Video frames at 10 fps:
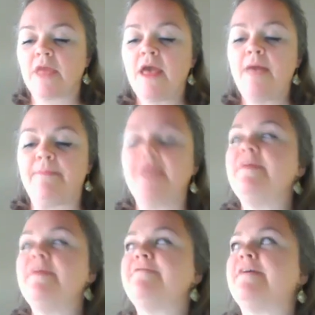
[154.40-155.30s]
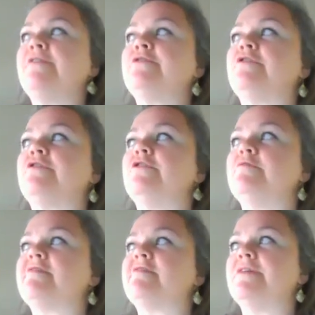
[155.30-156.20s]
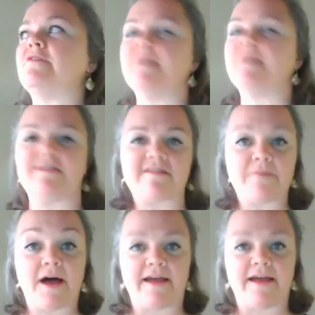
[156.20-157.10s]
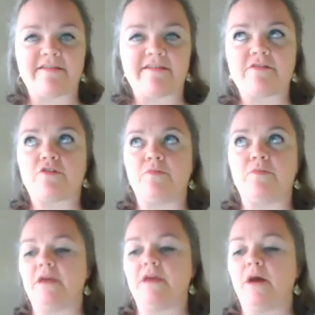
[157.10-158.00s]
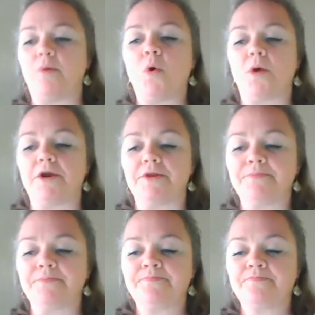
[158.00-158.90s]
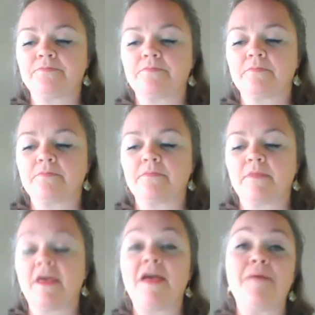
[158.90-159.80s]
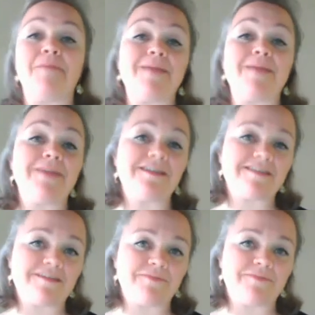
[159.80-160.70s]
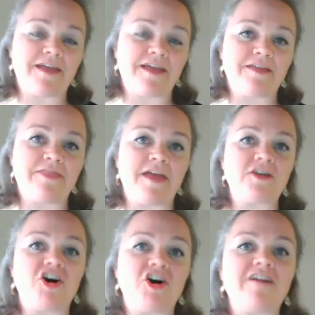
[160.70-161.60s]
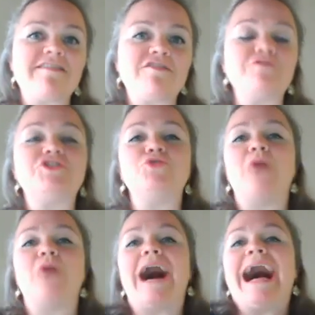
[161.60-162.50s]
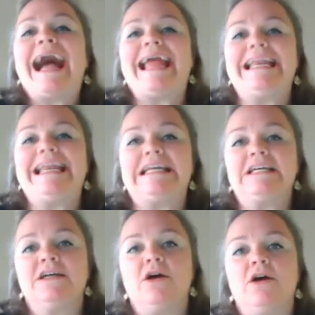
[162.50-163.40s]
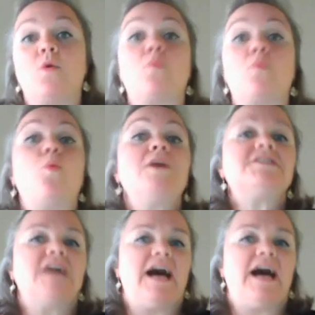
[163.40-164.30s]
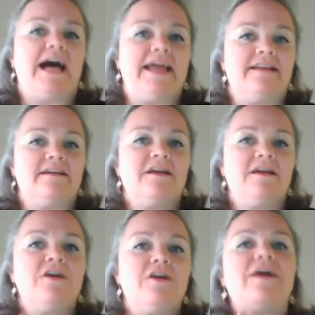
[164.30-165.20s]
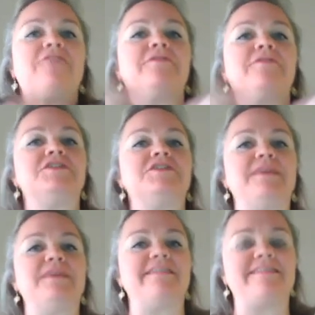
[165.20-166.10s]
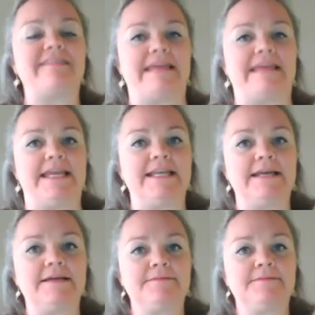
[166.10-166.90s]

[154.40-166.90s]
Maybe failure to you is something to be despised, to be abhorred. Maybe it is something that causes you to hide or want to hide rather than to be seen.